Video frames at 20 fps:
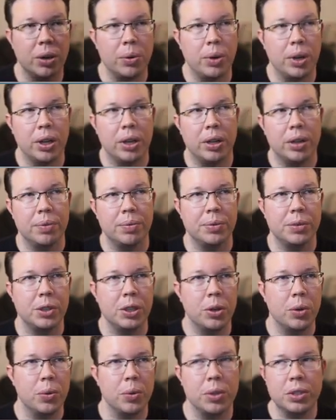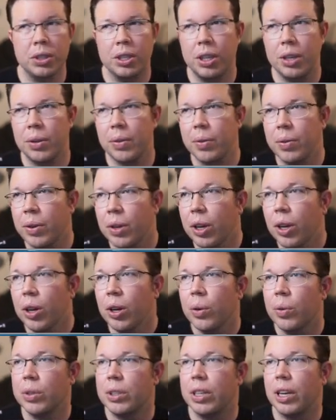Skywalker. So we'll see.
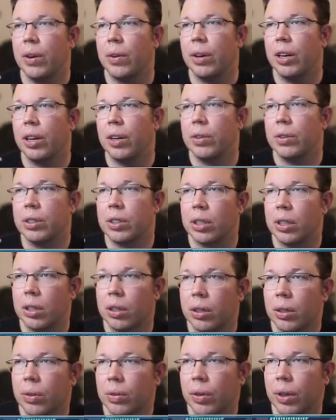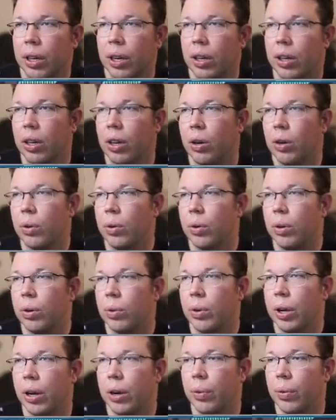We'll see how it goes. We're gonna go,
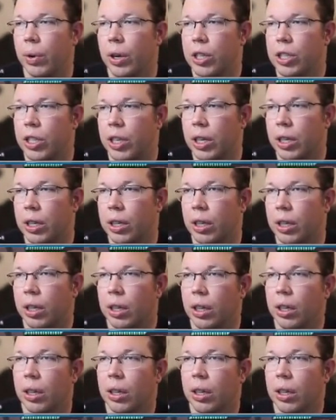we're gonna rush it.